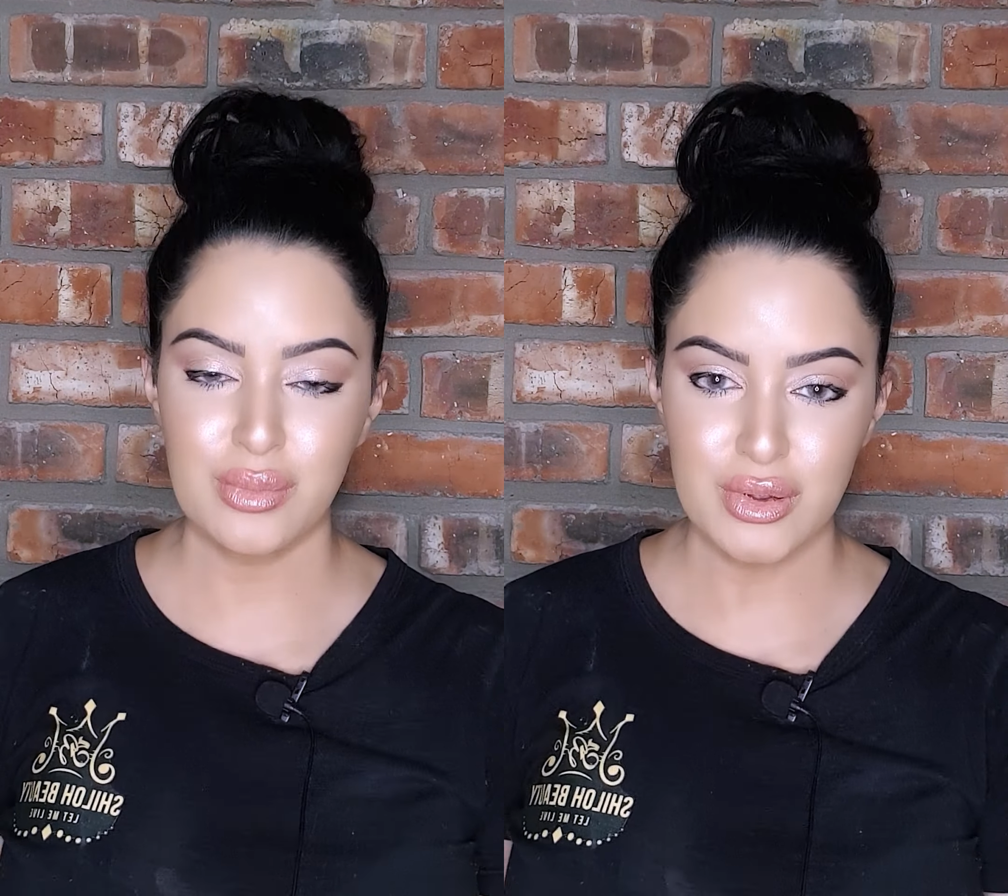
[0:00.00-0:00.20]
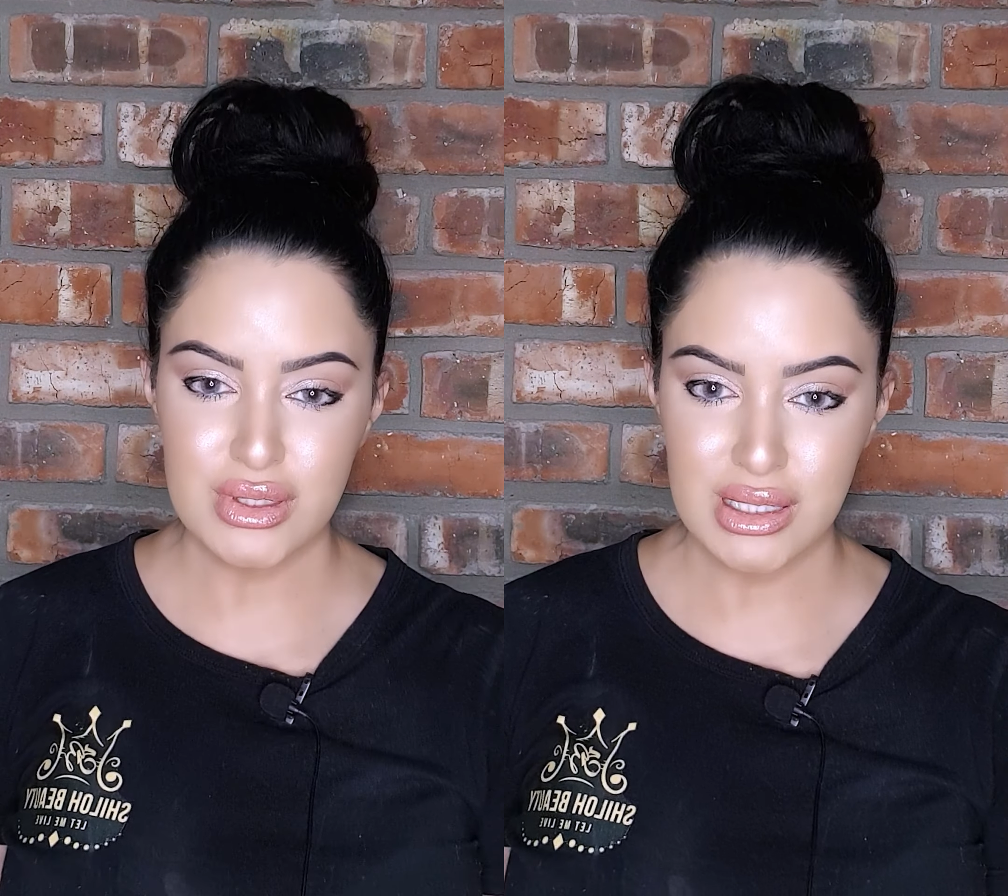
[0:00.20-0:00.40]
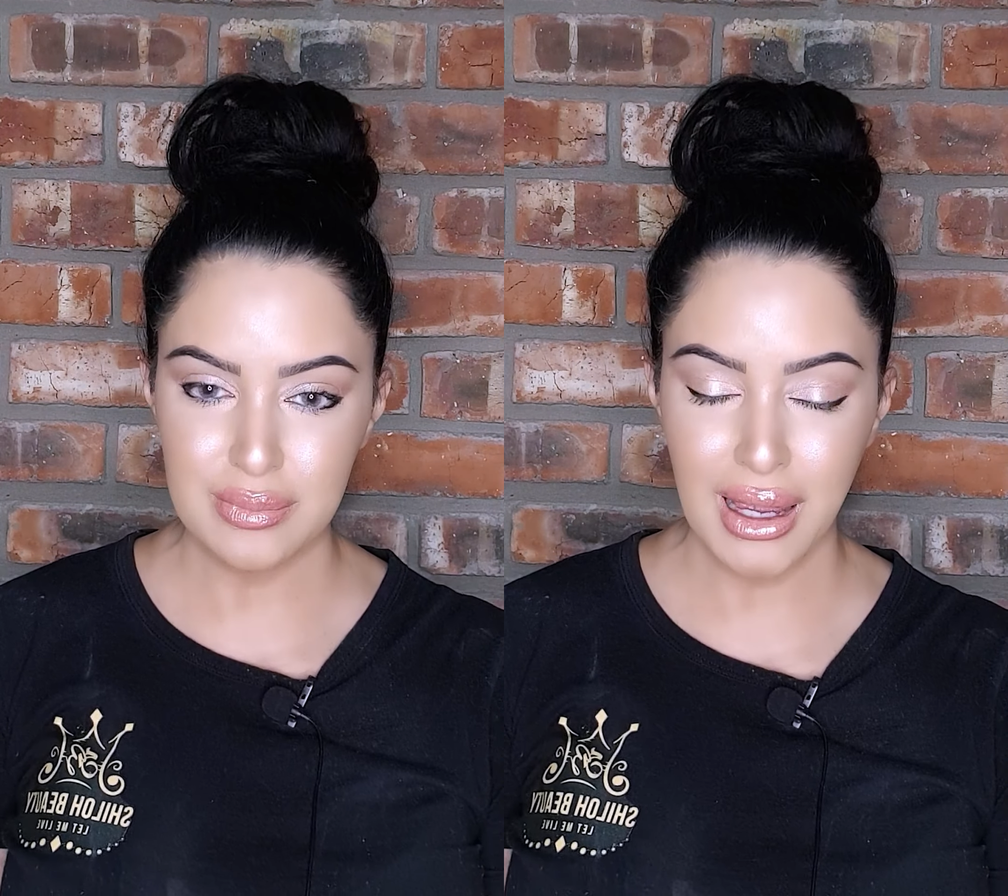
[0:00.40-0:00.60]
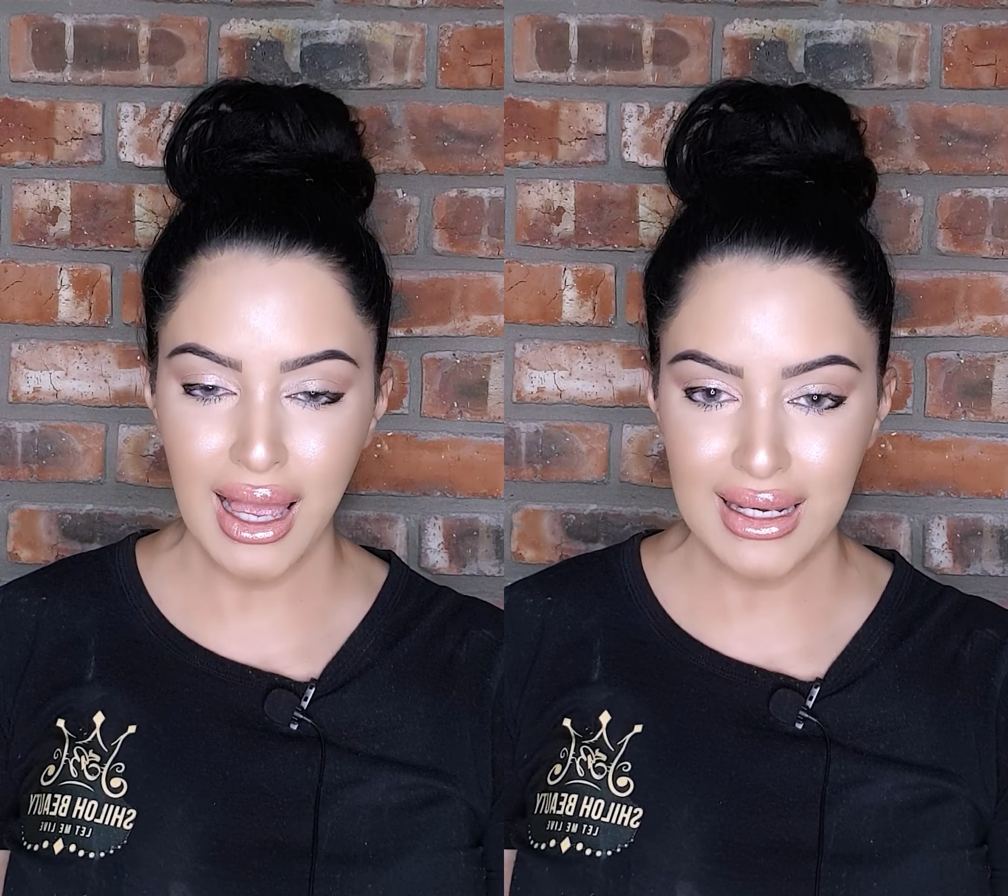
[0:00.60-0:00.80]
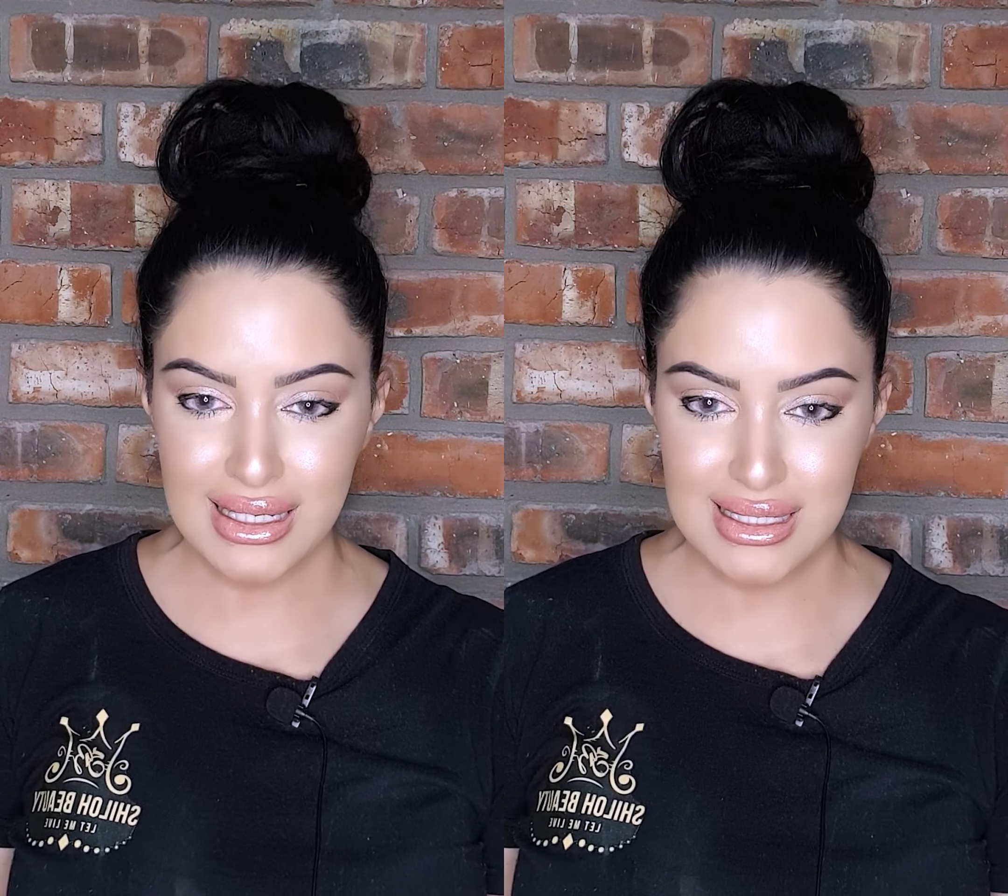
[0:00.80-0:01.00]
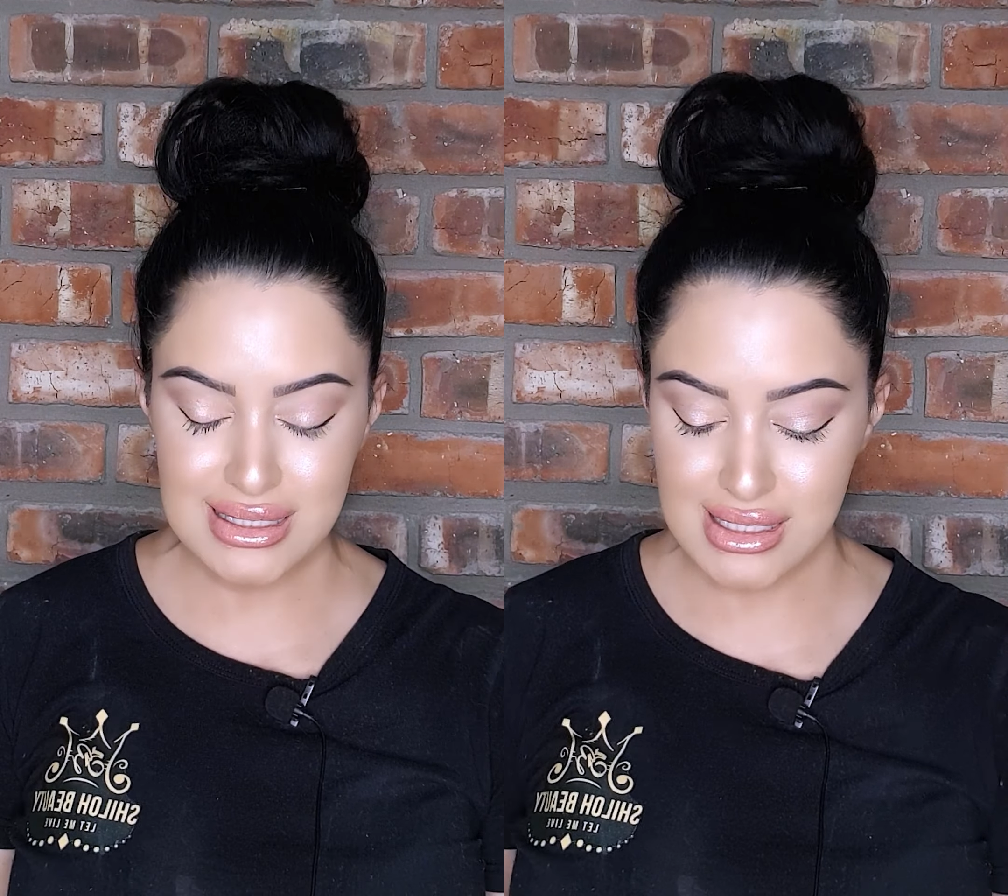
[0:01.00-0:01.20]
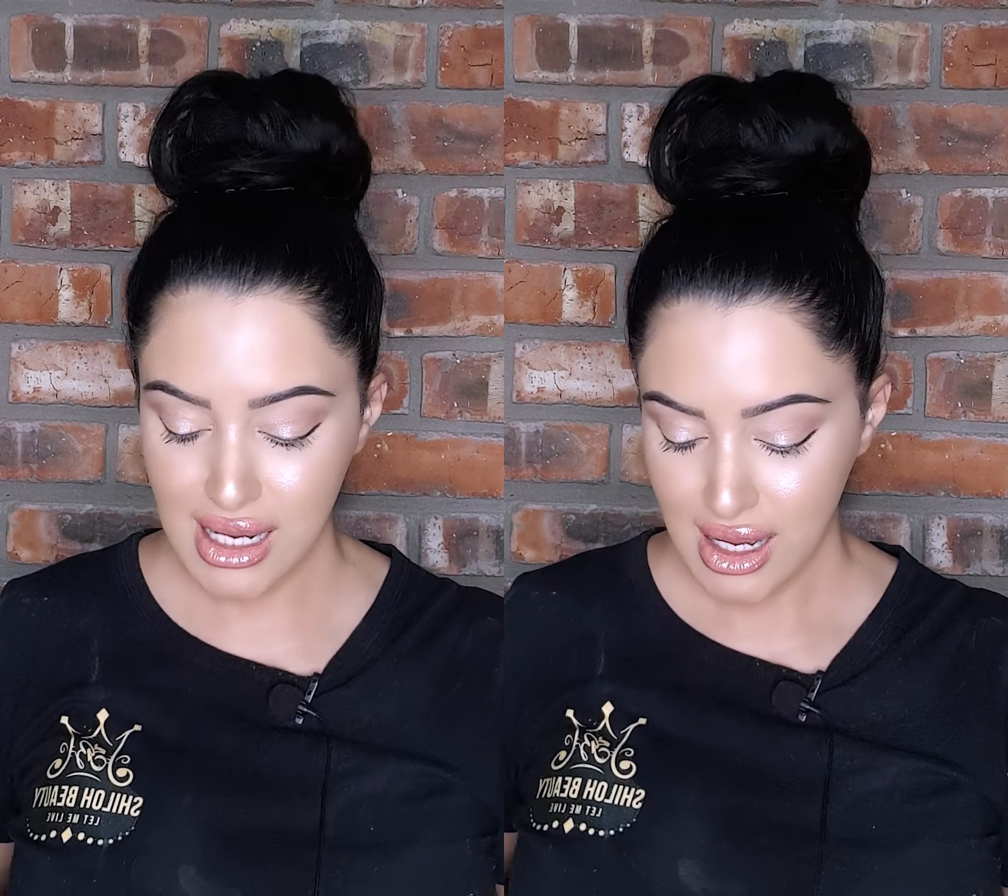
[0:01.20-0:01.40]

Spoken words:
Beauty palette.